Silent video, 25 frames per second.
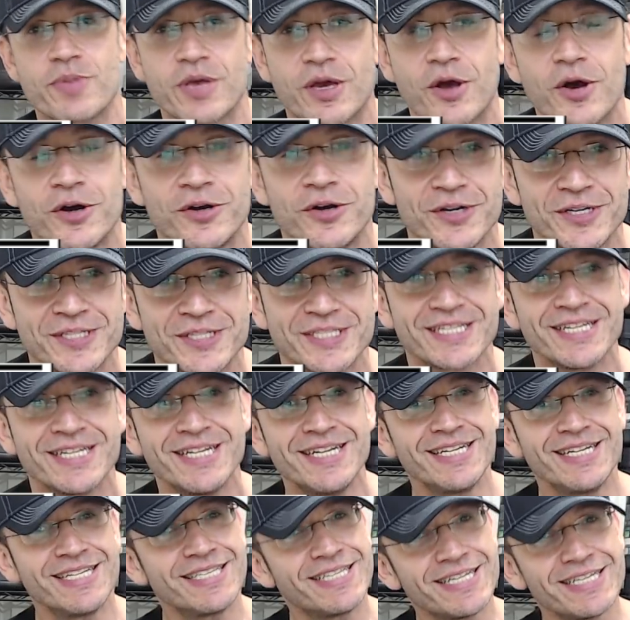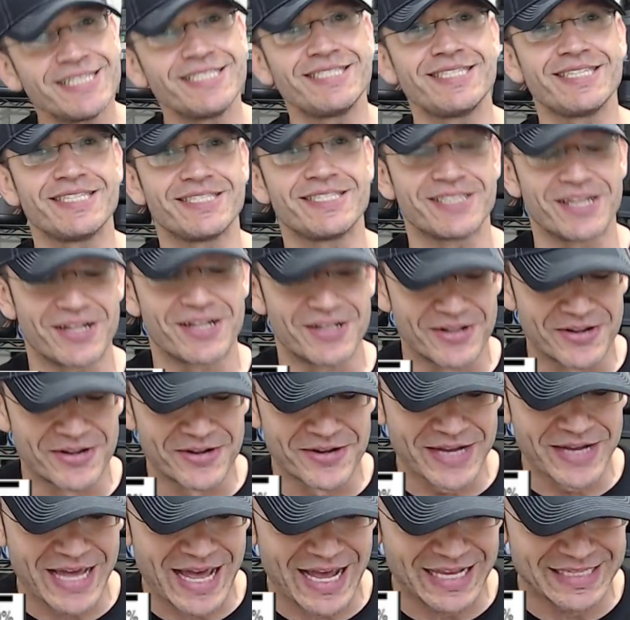because this is a
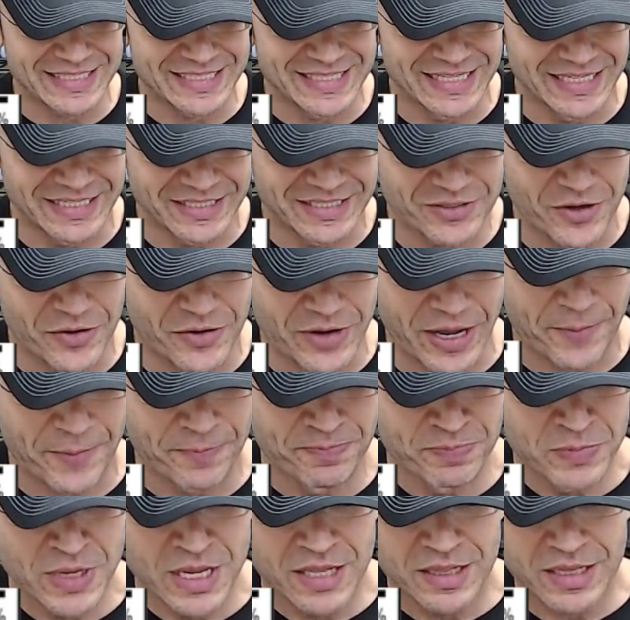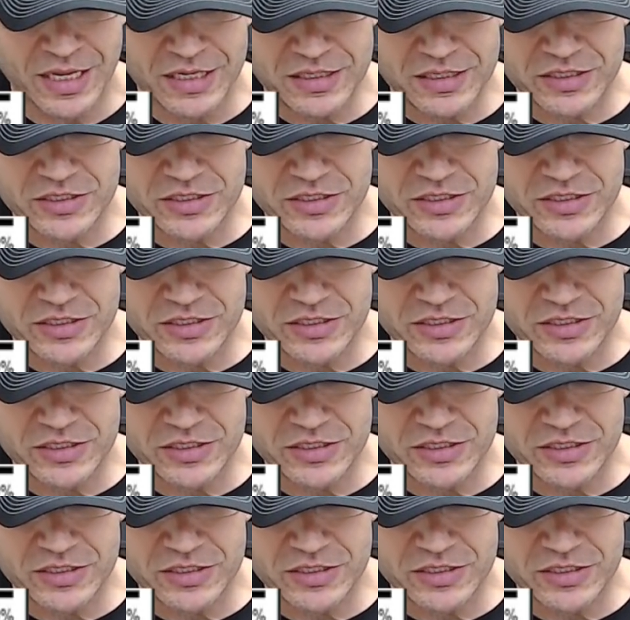long ass list. Okay, let's